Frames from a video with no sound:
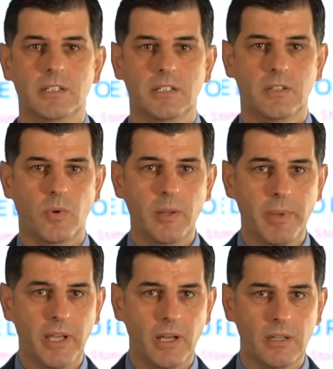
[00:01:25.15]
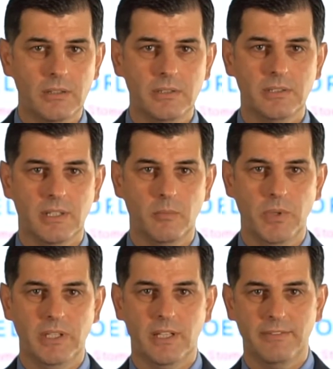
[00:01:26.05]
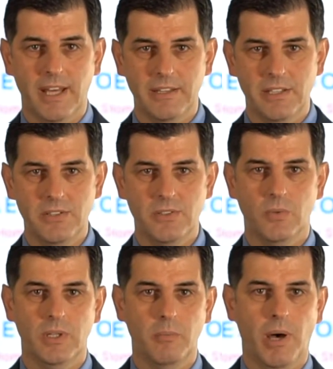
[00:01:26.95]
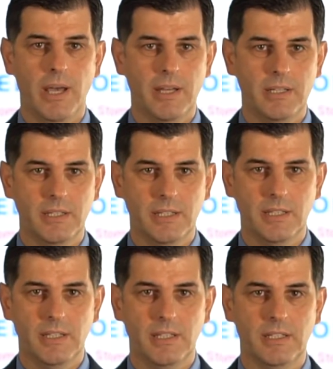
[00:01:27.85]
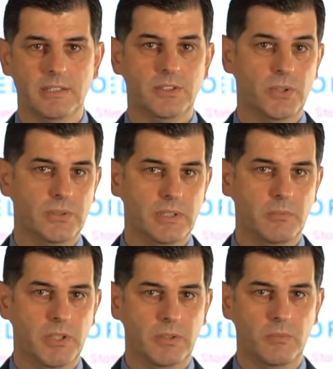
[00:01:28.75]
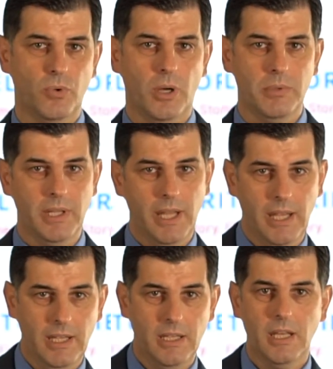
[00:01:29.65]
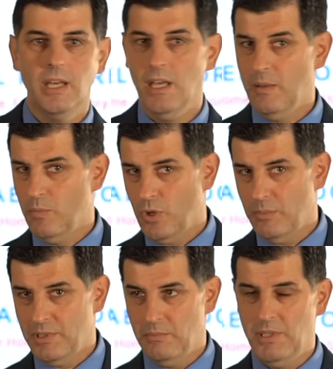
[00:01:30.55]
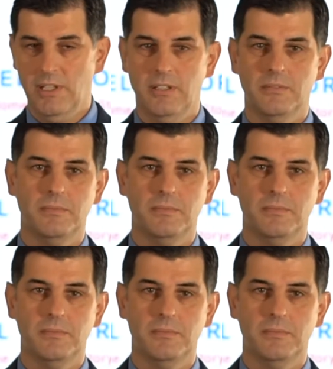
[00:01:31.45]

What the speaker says: The right paint colors can be the advantage when a buyer is choosing between property A and property B.